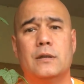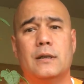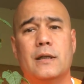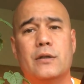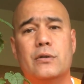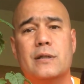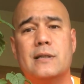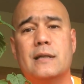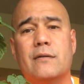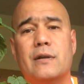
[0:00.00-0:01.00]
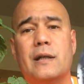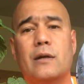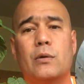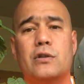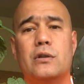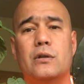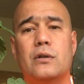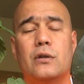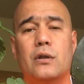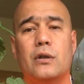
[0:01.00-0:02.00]
and you can see over here which
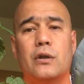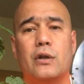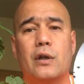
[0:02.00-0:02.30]
you're